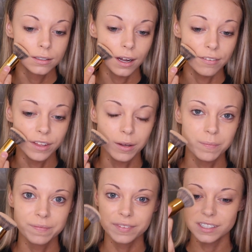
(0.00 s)
of
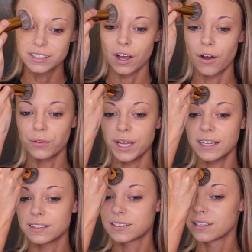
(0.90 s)
them. So
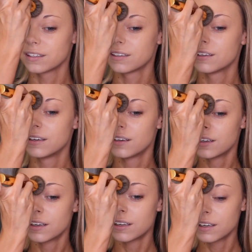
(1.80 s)
that's,
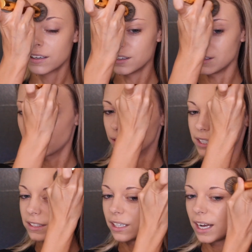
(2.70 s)
you know,
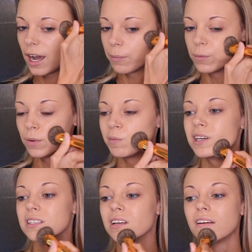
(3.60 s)
that's gonna happen with
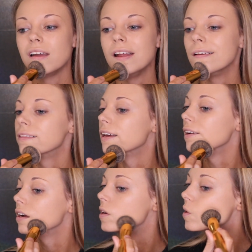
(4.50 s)
basically
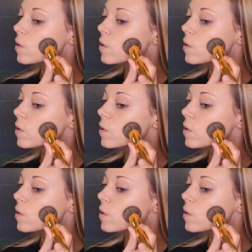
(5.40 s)
anything.